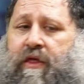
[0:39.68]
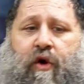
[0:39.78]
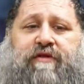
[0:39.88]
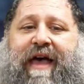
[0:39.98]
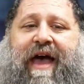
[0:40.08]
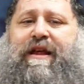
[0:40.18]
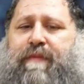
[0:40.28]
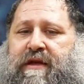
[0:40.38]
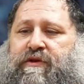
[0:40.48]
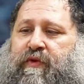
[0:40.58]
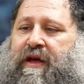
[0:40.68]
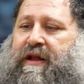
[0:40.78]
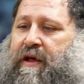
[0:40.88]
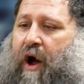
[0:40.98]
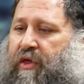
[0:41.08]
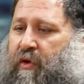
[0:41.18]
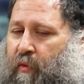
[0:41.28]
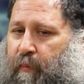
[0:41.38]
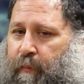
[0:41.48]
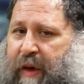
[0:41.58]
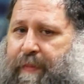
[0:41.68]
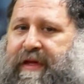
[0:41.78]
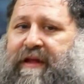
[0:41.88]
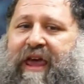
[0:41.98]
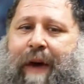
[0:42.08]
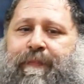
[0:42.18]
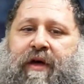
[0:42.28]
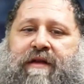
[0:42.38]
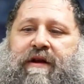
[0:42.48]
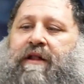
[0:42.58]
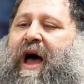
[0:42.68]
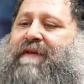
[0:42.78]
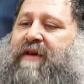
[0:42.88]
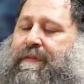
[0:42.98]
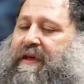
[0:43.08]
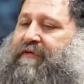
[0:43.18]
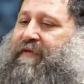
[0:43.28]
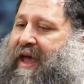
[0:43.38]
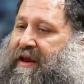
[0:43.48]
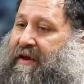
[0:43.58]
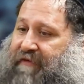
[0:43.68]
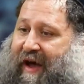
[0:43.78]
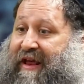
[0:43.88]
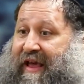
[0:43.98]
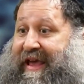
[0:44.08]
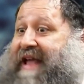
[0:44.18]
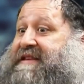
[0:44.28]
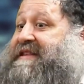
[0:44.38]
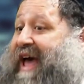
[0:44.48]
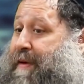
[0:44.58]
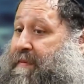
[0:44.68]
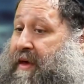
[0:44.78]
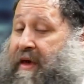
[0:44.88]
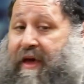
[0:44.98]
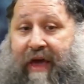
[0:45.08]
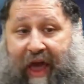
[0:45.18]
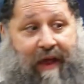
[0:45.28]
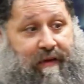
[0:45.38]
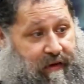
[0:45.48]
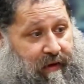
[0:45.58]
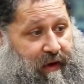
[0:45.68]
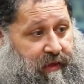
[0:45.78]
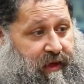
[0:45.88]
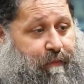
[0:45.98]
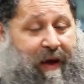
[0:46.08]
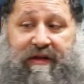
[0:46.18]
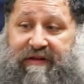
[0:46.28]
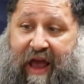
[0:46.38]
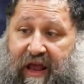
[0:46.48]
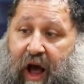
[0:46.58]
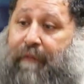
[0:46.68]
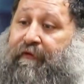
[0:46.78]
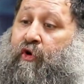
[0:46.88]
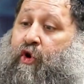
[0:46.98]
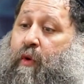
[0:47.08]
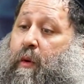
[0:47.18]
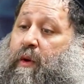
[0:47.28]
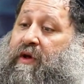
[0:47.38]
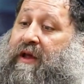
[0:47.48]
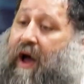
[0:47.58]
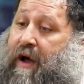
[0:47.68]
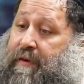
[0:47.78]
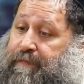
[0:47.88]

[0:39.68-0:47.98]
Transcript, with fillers: Those enemies really are the people that kept us alive and kept us fighting against them, and thereby standing up for who and what we really are.